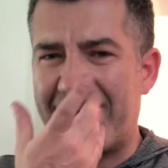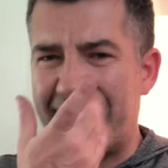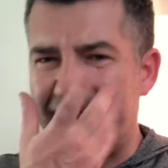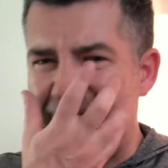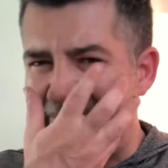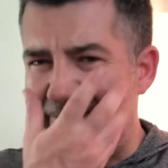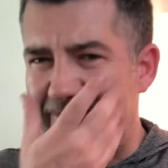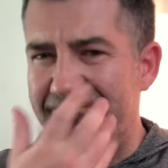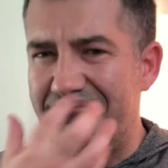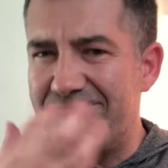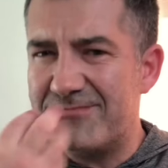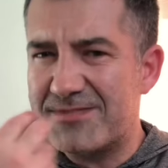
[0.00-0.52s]
I'm
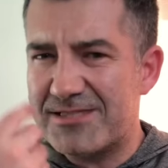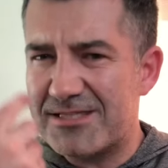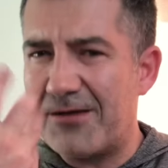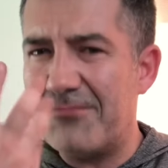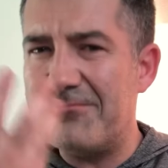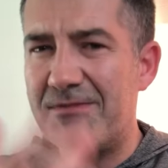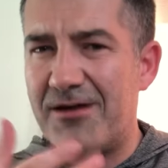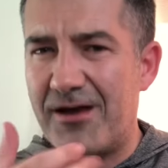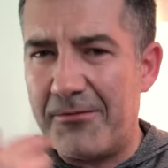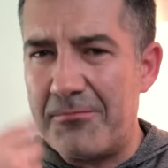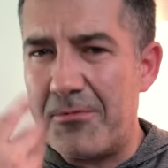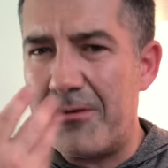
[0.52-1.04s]

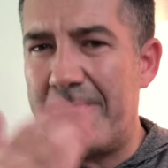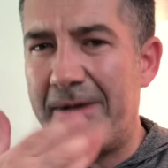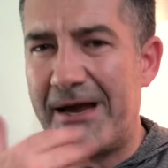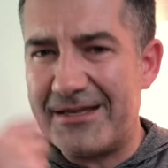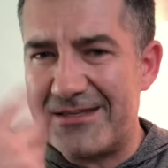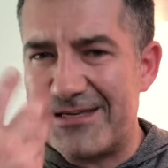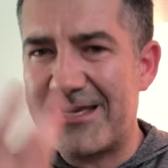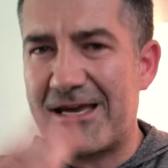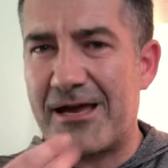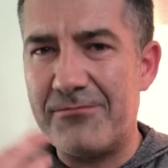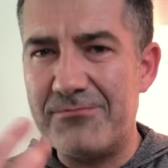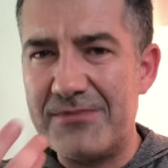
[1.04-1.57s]
about
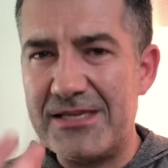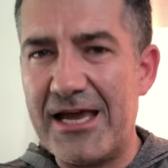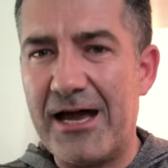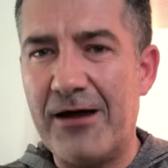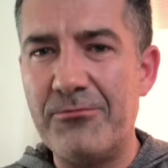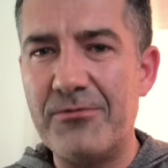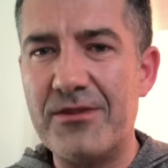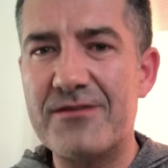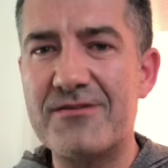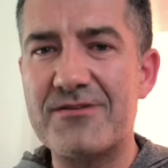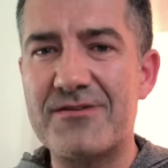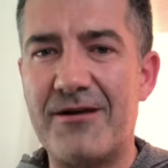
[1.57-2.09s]
to come
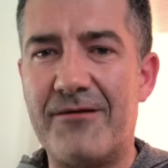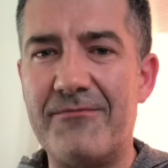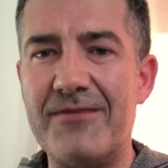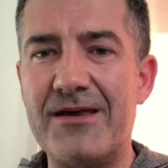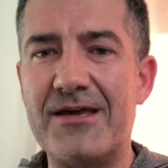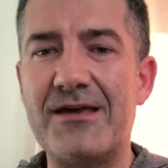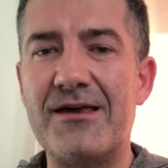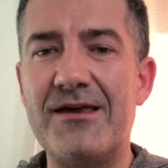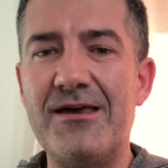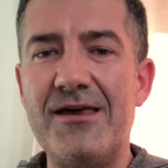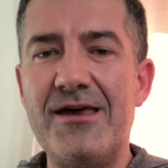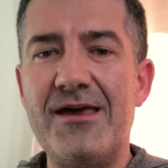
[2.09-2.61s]
down with
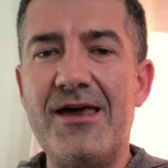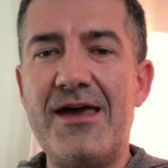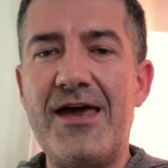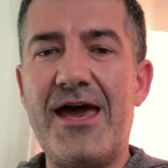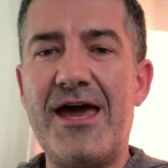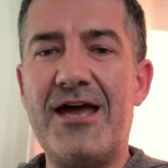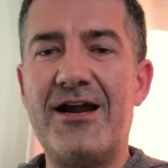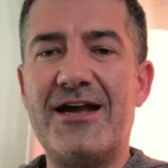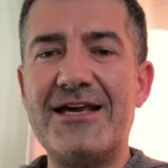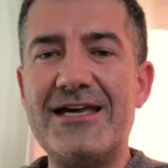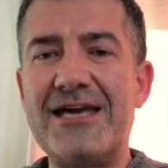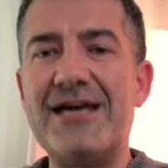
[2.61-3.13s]
something,
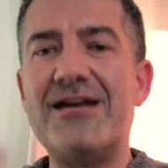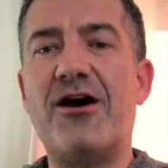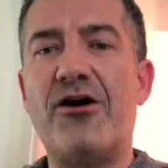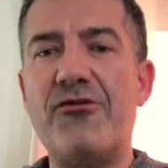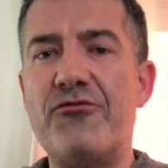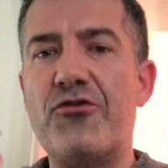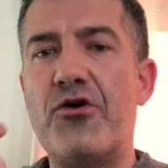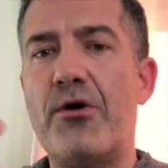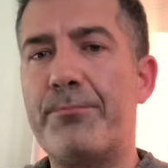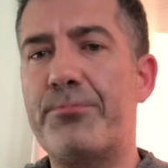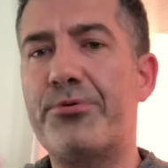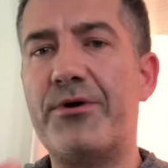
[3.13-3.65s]
and I get
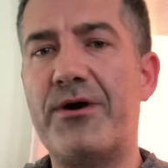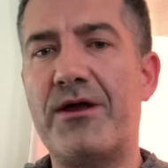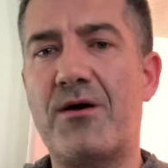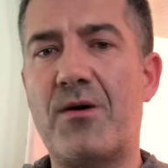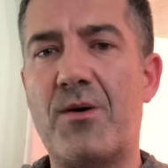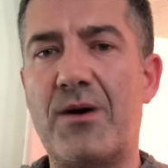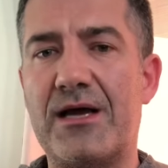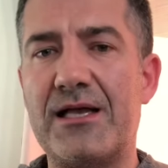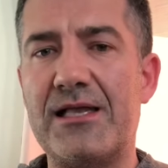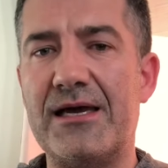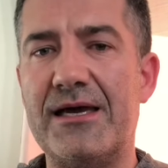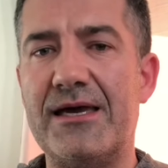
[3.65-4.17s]
over it pretty
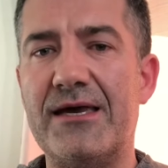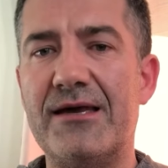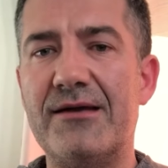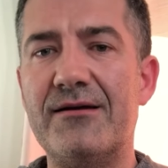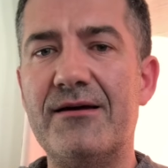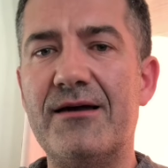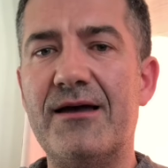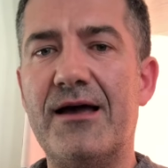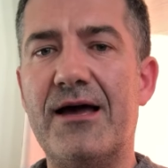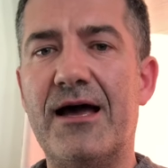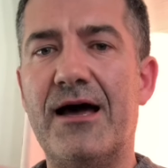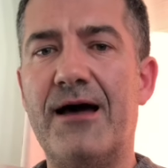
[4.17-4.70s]
quickly
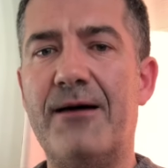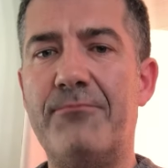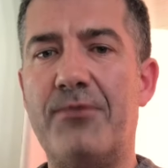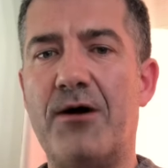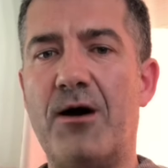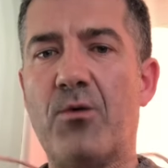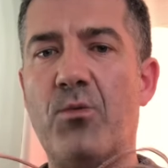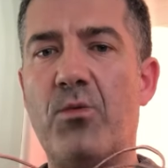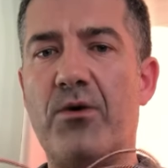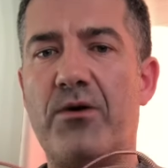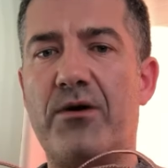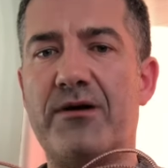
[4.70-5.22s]
by
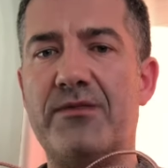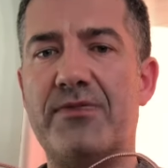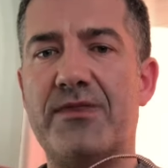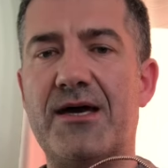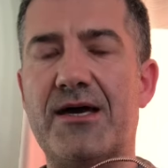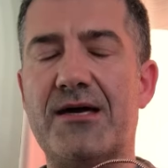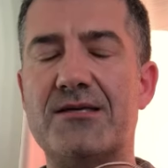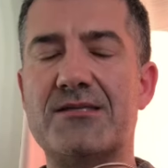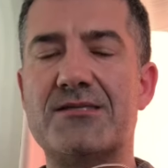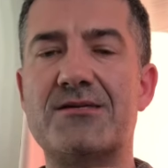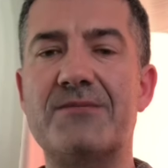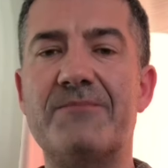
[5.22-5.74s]
wearing
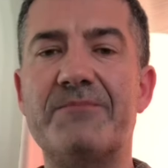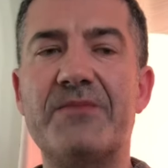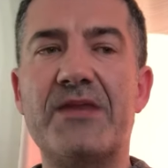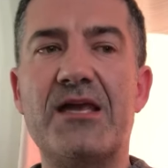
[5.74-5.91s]
this.